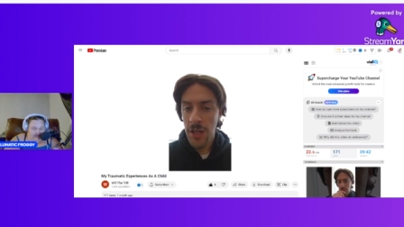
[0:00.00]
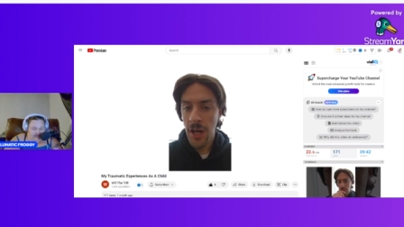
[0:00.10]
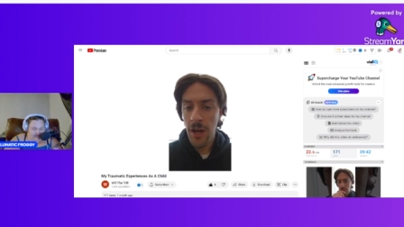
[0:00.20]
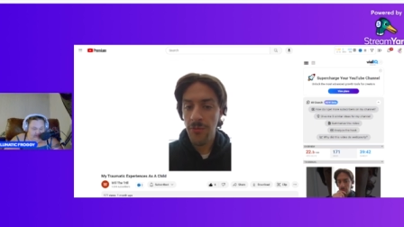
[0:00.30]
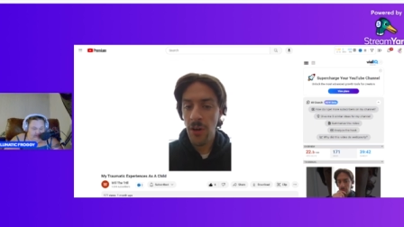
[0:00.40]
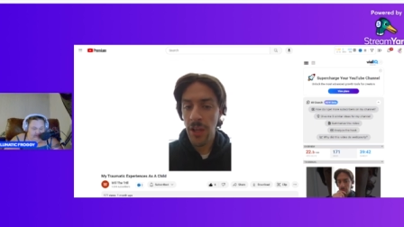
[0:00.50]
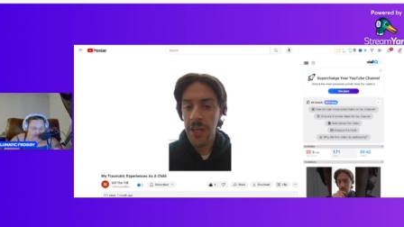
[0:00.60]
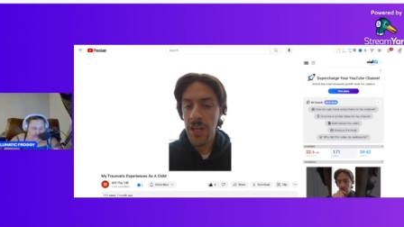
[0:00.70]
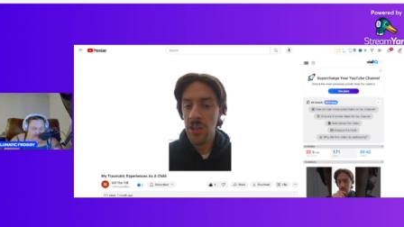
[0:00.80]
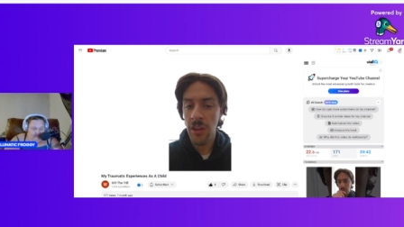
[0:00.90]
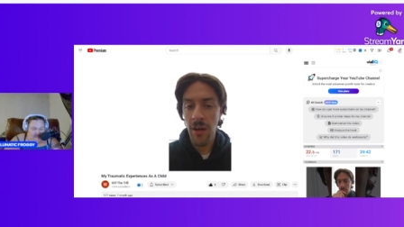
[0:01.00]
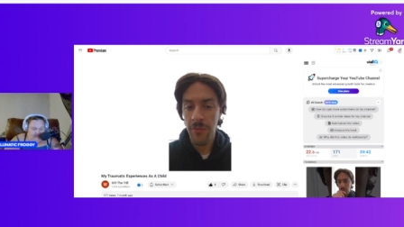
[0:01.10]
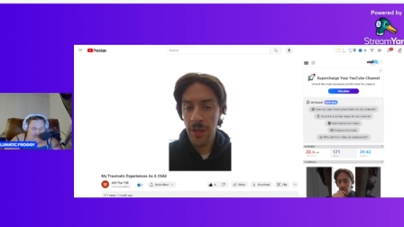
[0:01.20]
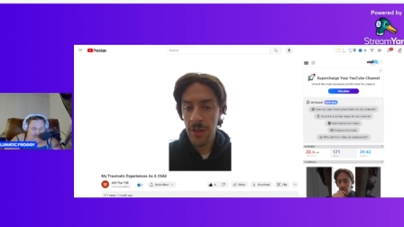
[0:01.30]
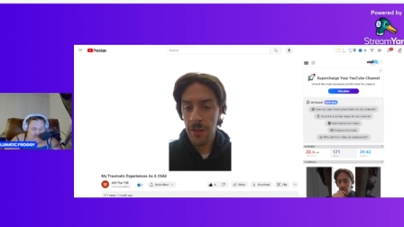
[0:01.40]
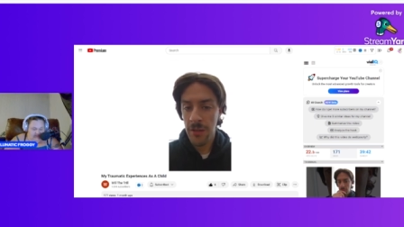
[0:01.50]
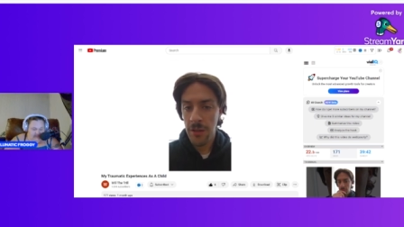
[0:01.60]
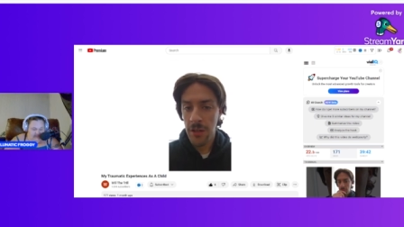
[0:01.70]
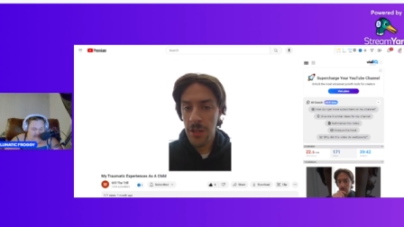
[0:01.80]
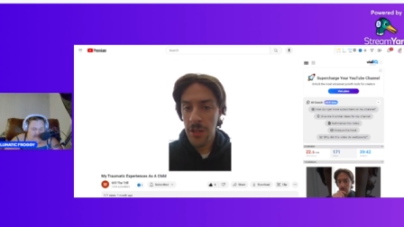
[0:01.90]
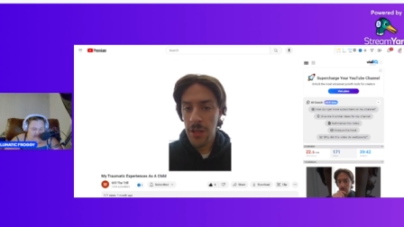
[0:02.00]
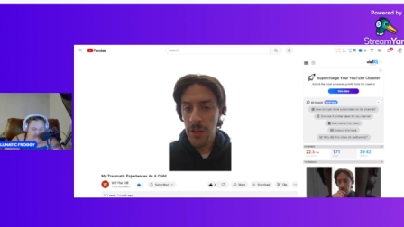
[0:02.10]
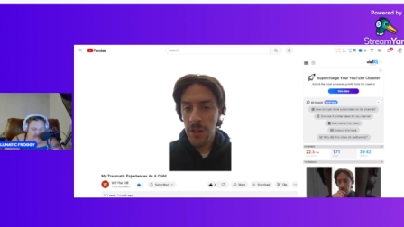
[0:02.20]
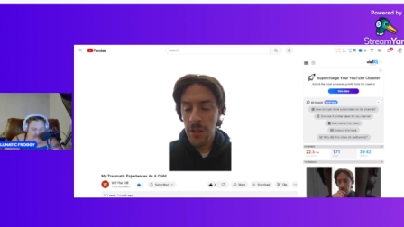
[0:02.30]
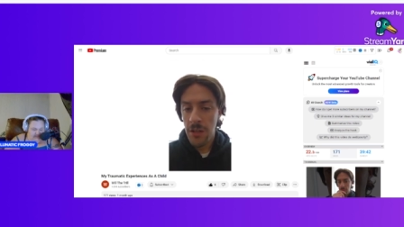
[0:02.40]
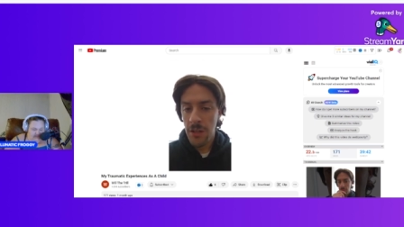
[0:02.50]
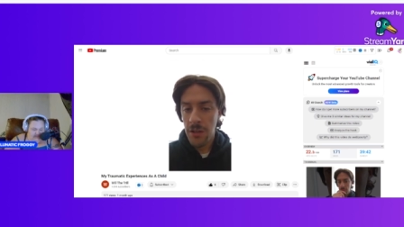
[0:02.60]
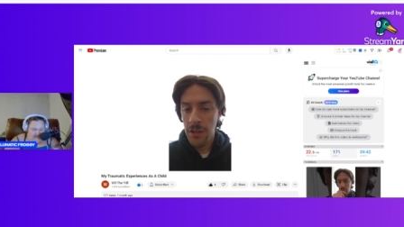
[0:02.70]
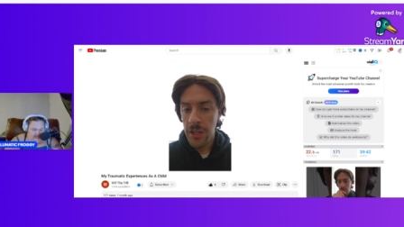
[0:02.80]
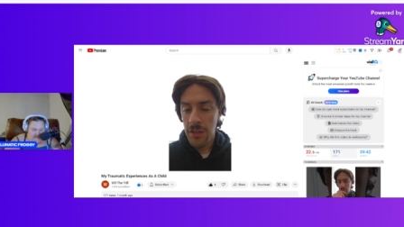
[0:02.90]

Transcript: I felt like he didn't love me. Like